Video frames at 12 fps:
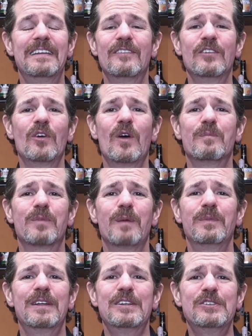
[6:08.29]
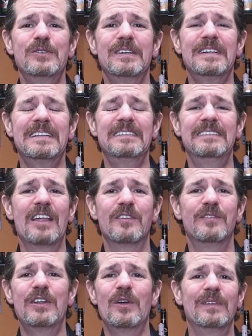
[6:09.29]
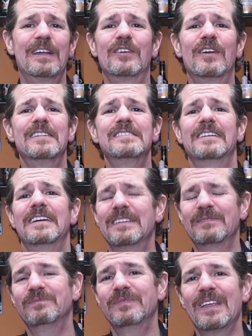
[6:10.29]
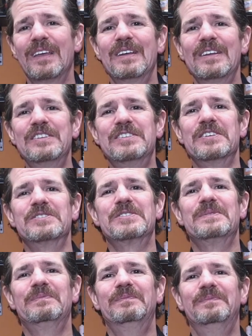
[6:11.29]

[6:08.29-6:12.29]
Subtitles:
you never know, I'm probably going to do another video later on tonight. Cheers.